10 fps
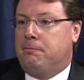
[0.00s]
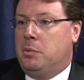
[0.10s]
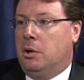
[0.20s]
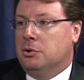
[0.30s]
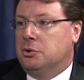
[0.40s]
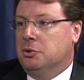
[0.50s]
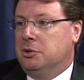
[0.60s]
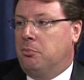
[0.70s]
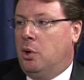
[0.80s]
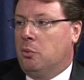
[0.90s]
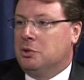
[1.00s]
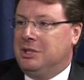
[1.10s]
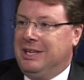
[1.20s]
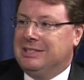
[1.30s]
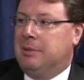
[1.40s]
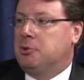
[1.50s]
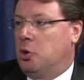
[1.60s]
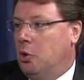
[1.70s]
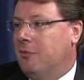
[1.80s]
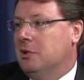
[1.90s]
You know, so it's important. We're seeing some
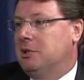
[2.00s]
turnover in